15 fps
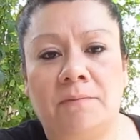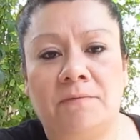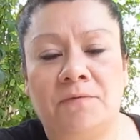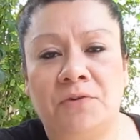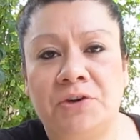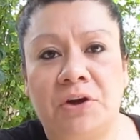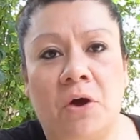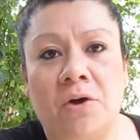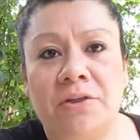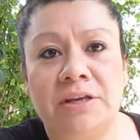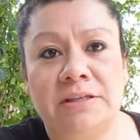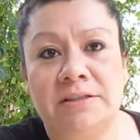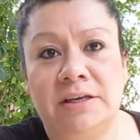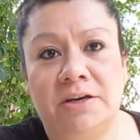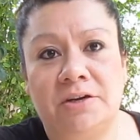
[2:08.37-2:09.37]
for all
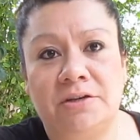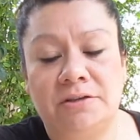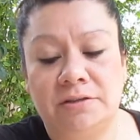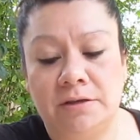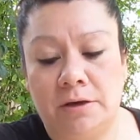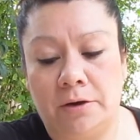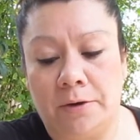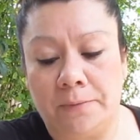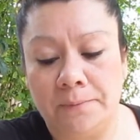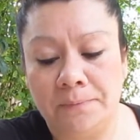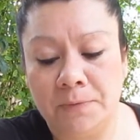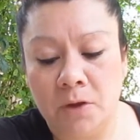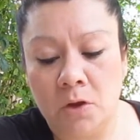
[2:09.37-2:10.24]
these years, you know.